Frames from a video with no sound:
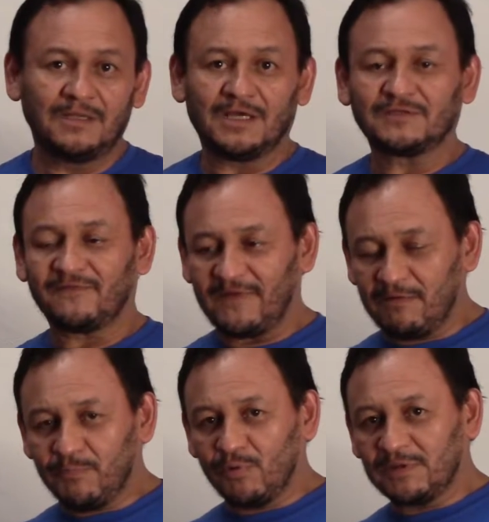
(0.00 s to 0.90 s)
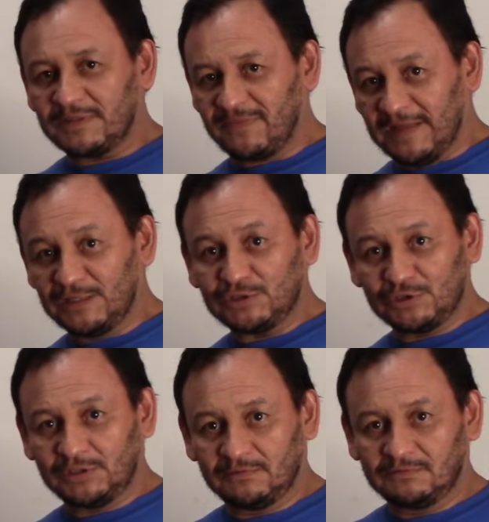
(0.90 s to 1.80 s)
That's a very important thing to
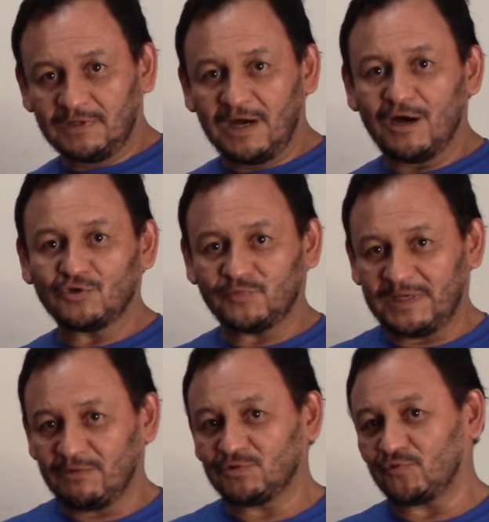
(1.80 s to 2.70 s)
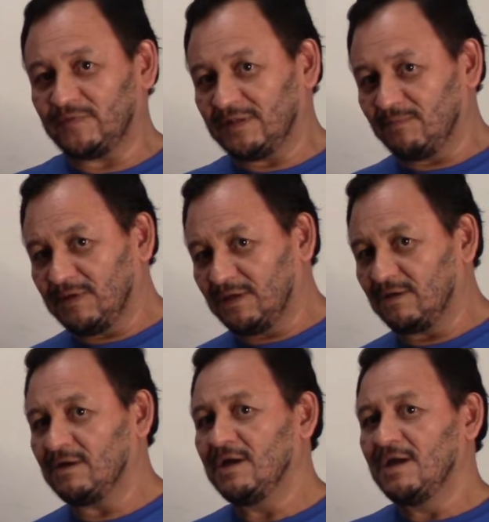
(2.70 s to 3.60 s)
do. How to be able to read the
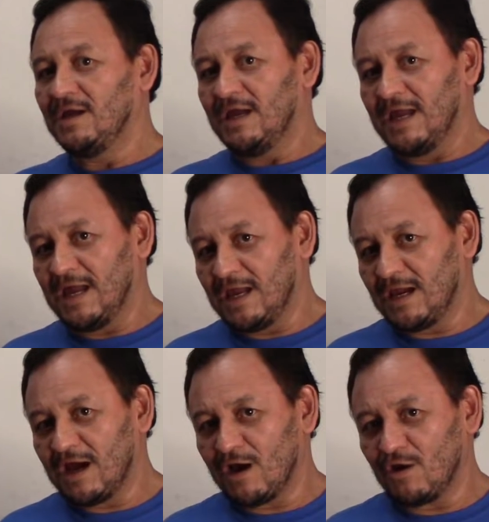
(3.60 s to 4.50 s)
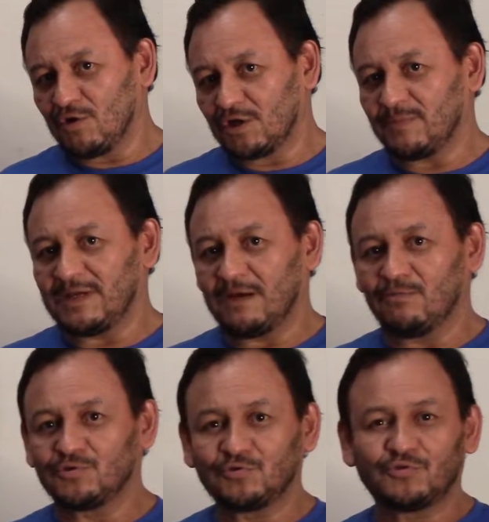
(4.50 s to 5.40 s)
meter and how you're going to be
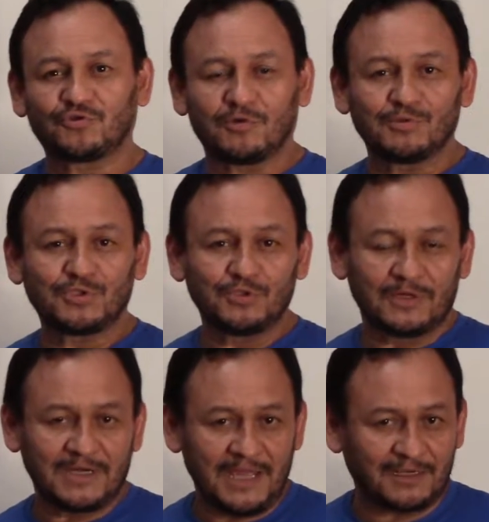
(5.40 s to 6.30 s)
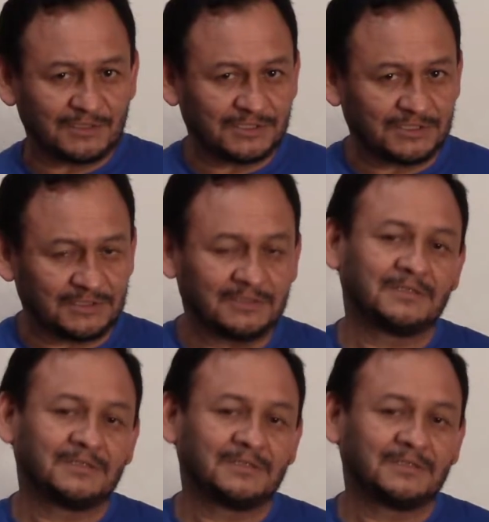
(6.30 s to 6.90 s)
able to troubleshoot an air conditioner.